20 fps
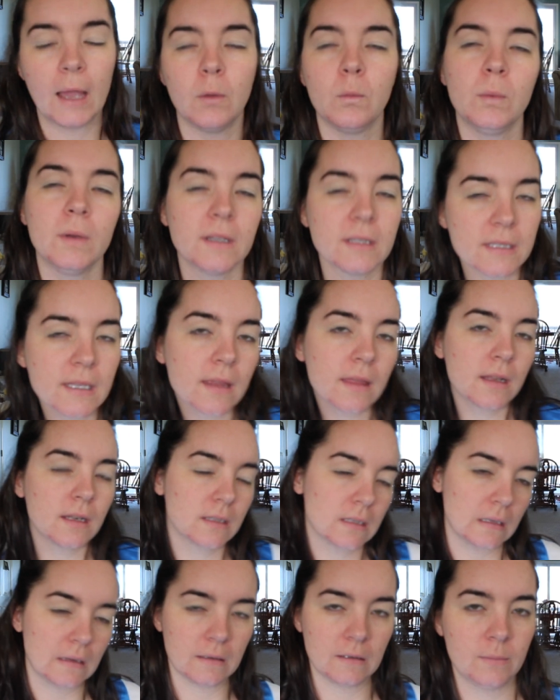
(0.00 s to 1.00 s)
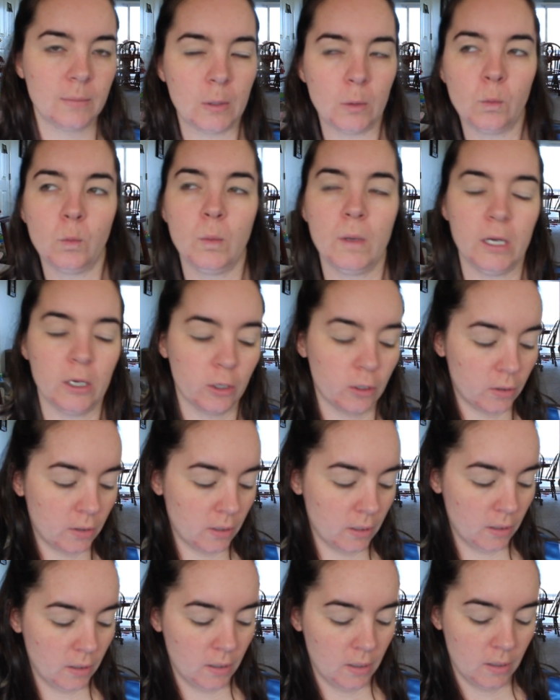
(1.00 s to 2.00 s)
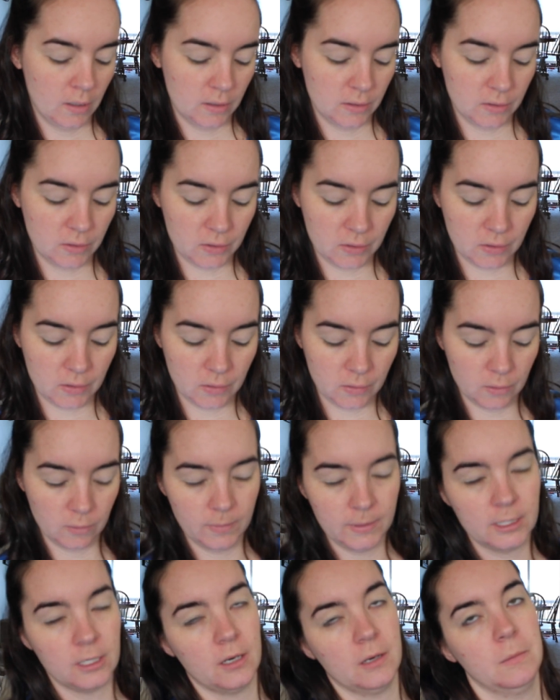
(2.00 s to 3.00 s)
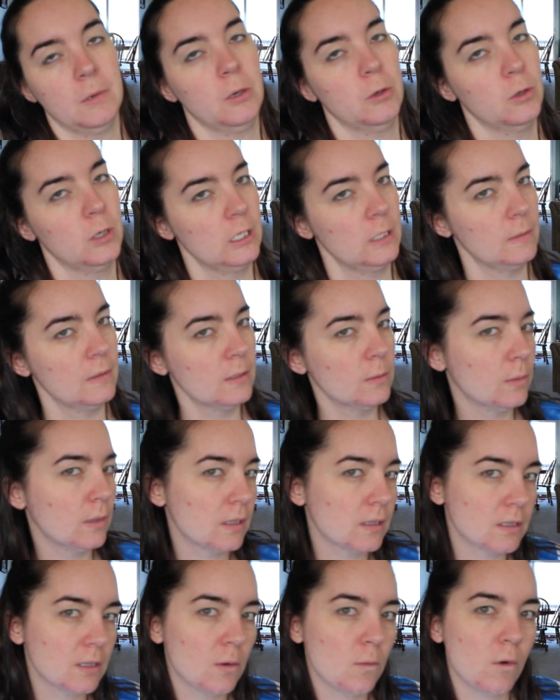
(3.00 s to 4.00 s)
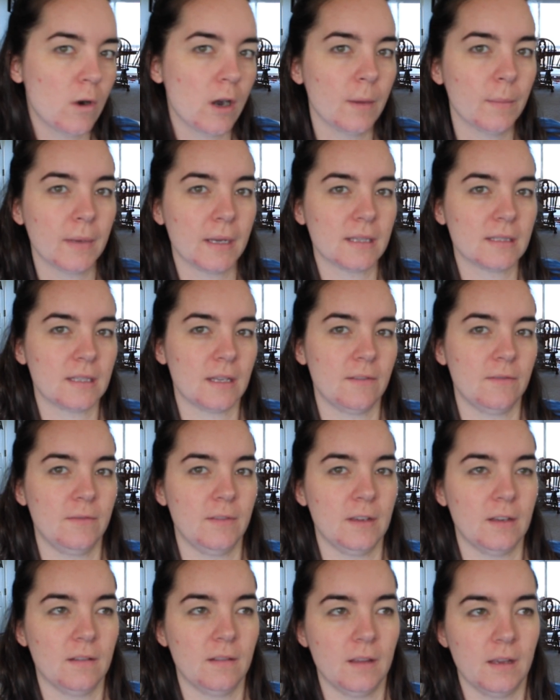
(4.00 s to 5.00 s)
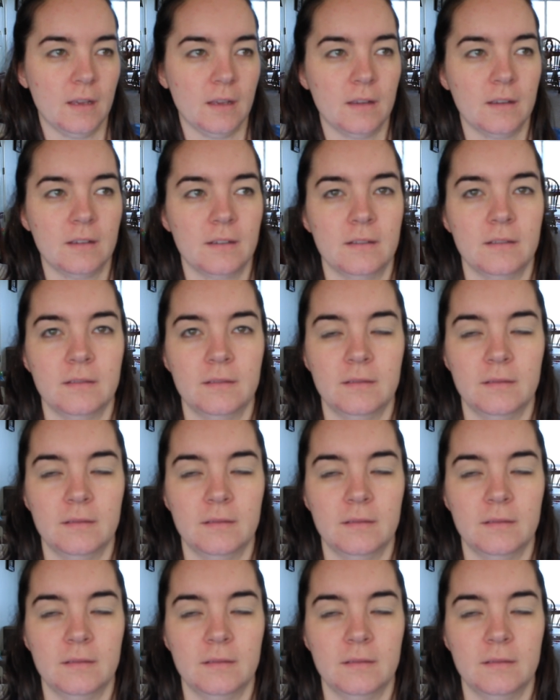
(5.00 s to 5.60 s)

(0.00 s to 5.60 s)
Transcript: I will say that it's a little bit weird to be talking about Christmas when it's so warm because I feel like,